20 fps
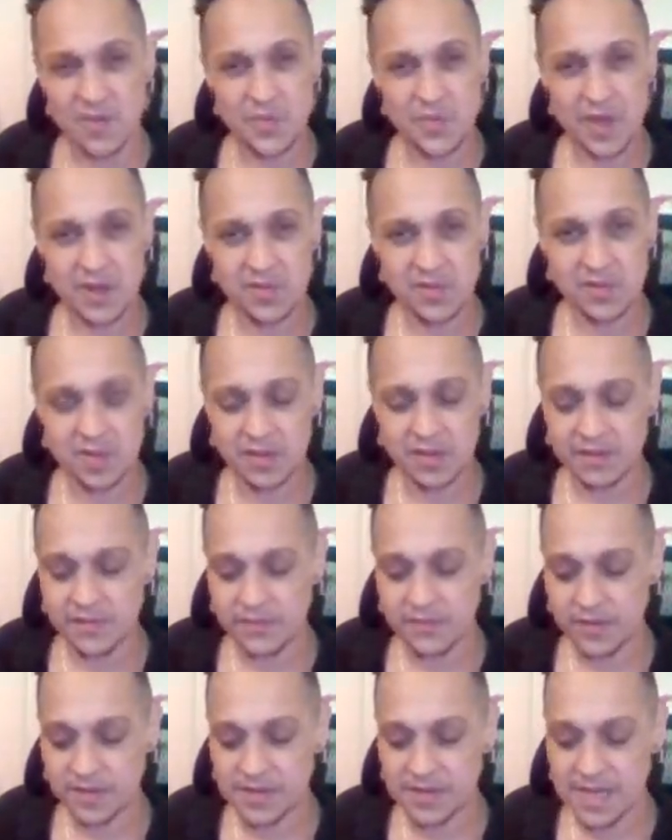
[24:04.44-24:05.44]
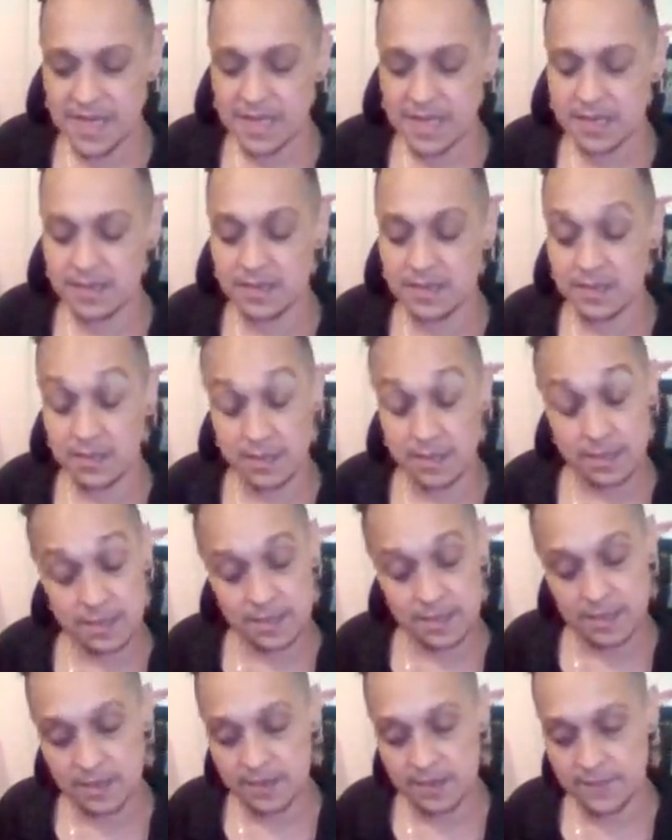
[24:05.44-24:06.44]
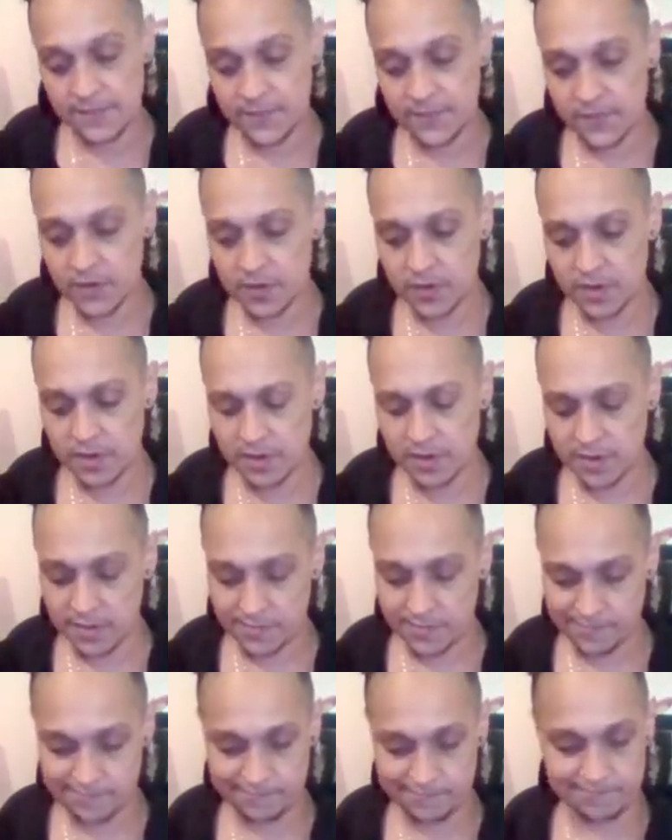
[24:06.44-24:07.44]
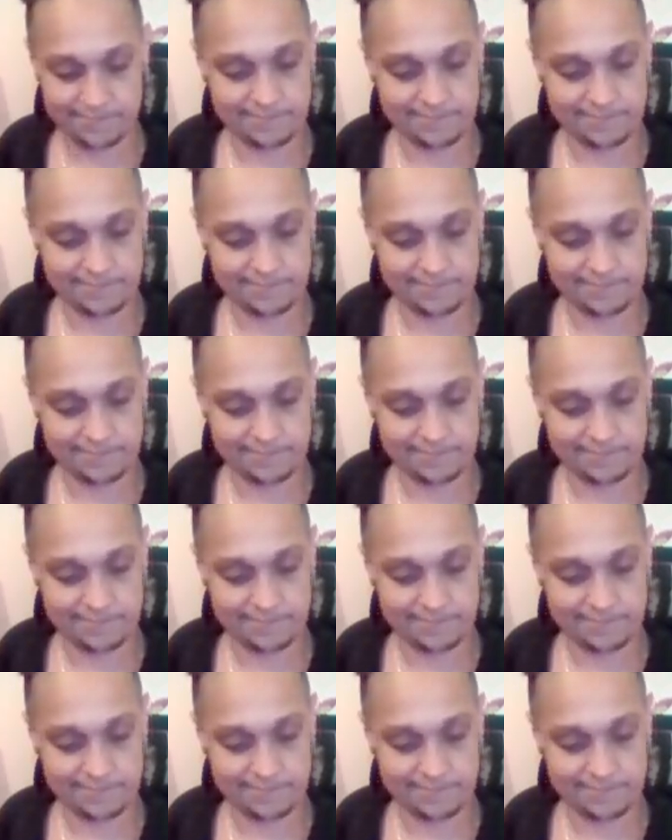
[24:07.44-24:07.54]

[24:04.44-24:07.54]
about love on that. And for